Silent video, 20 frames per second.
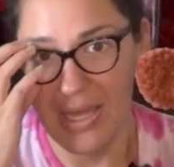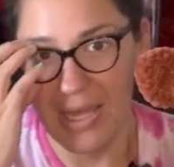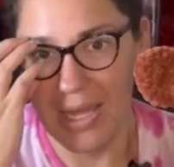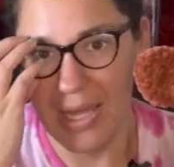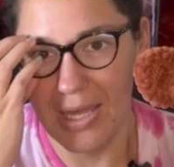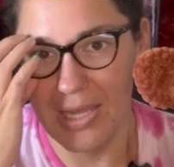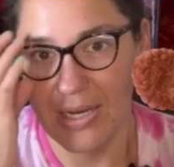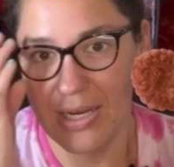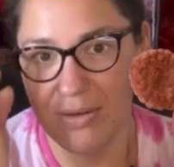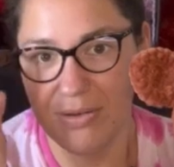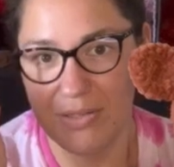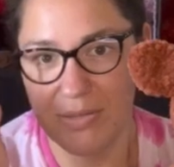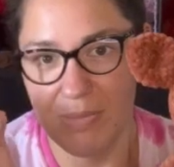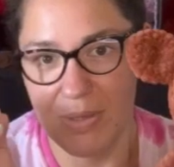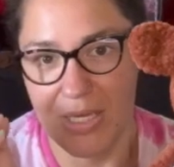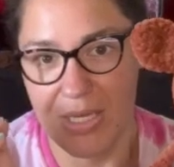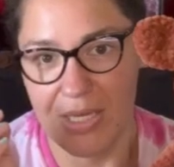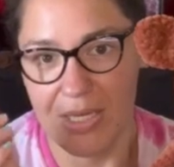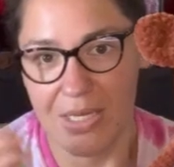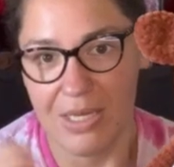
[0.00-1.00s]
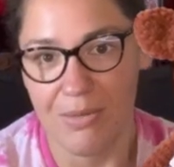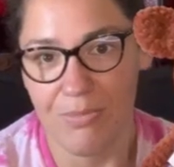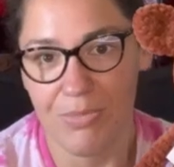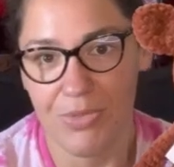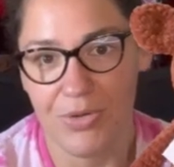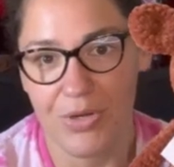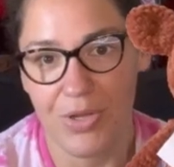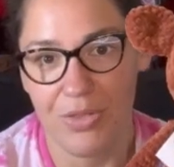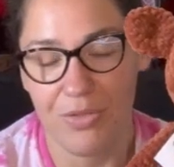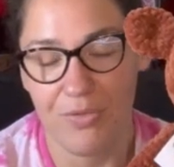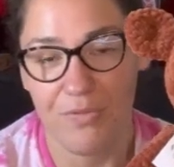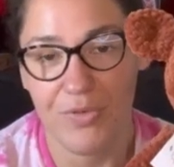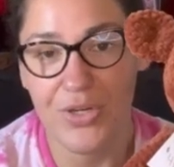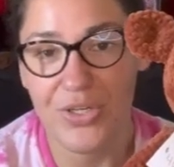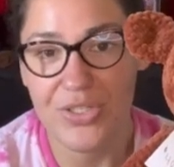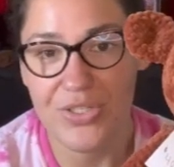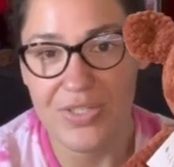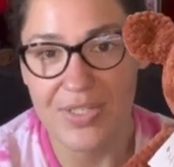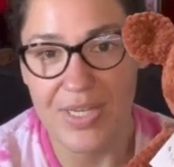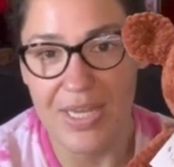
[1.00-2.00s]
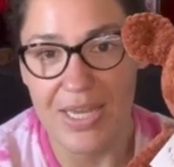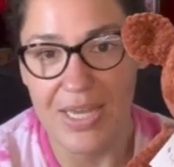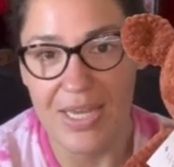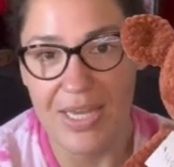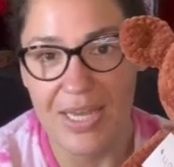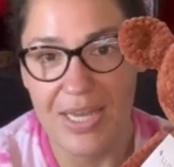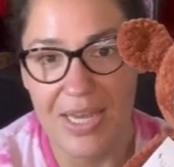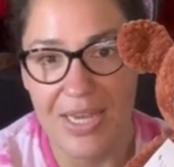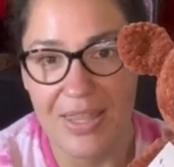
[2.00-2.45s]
and I was making them throughout the first day,